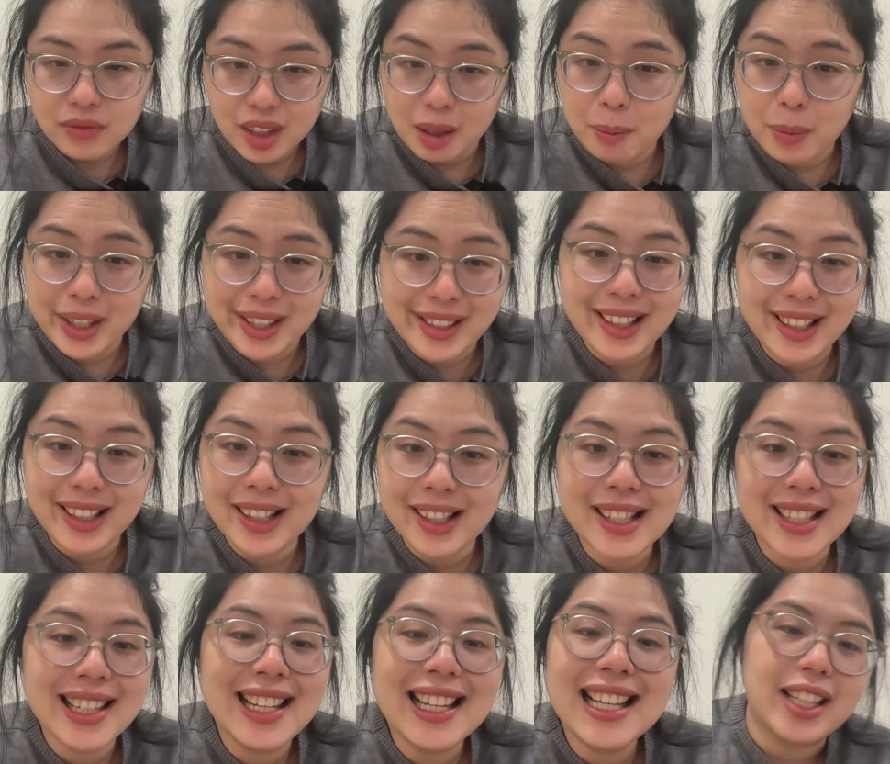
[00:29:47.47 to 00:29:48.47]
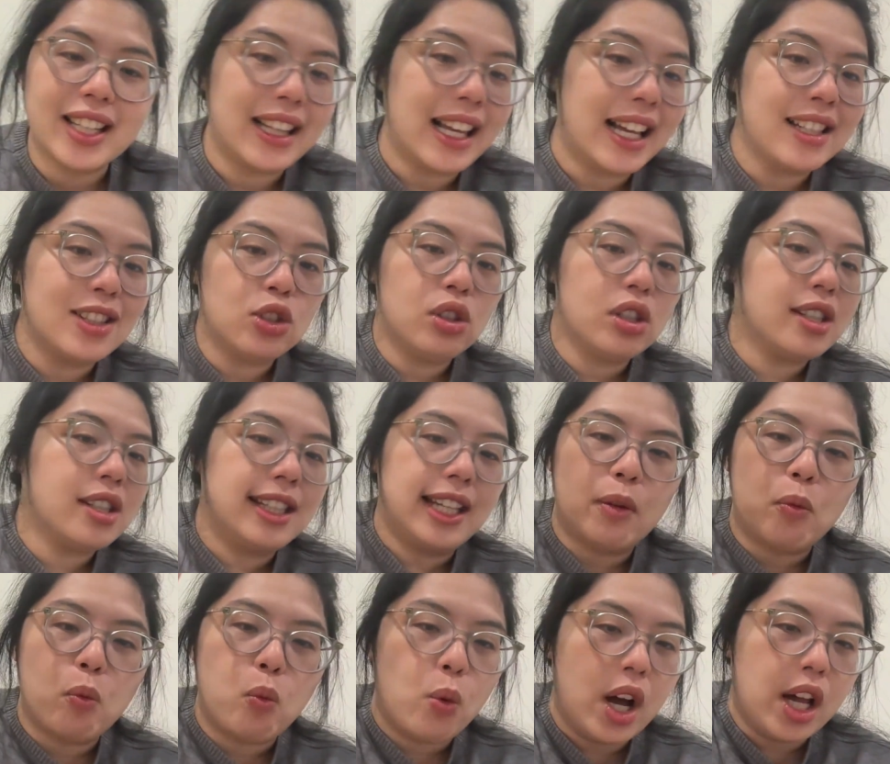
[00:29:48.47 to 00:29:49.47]
because that's just like
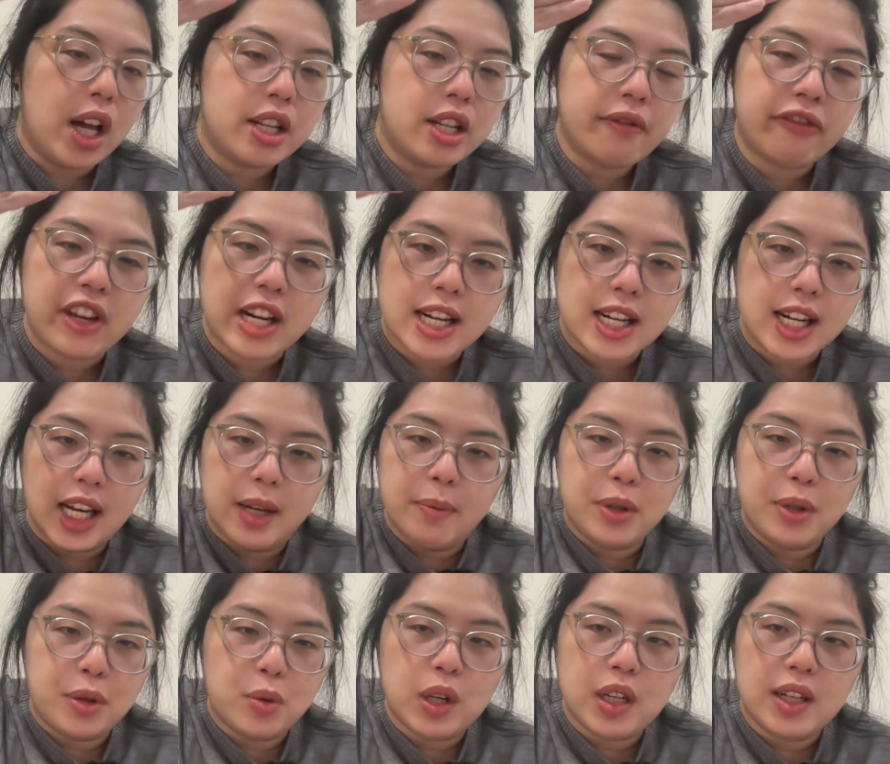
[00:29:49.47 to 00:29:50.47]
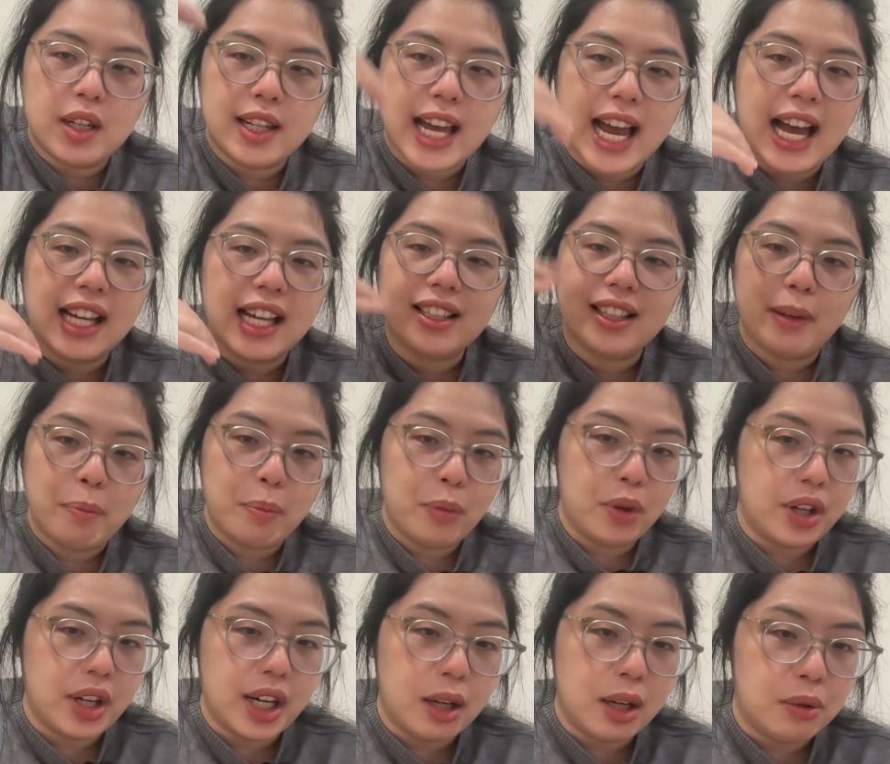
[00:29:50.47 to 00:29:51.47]
one thin line between that and
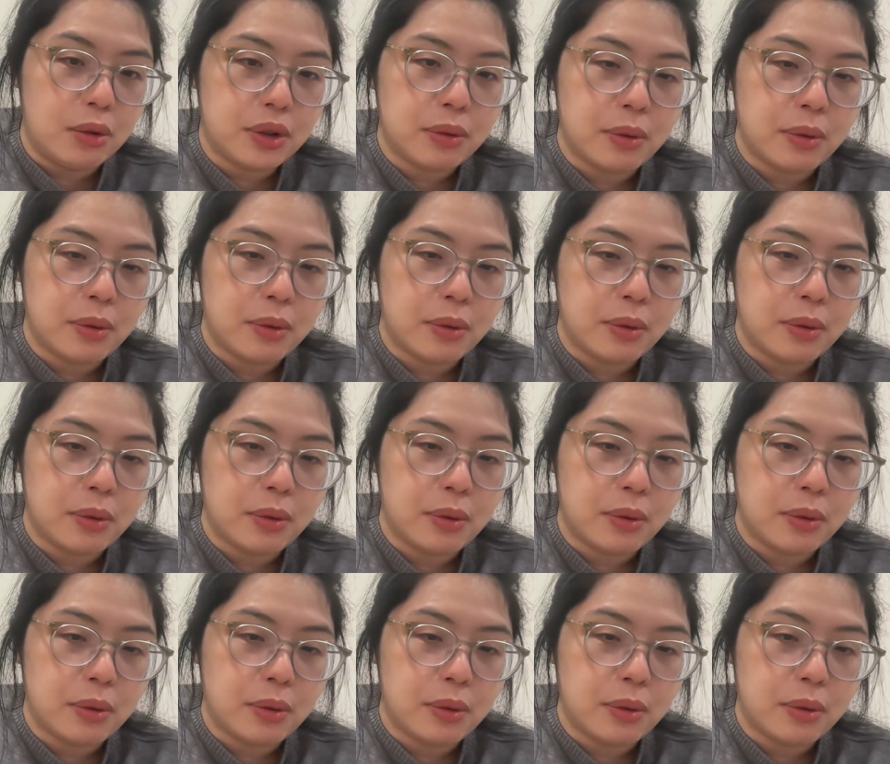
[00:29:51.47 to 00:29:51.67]
burnout,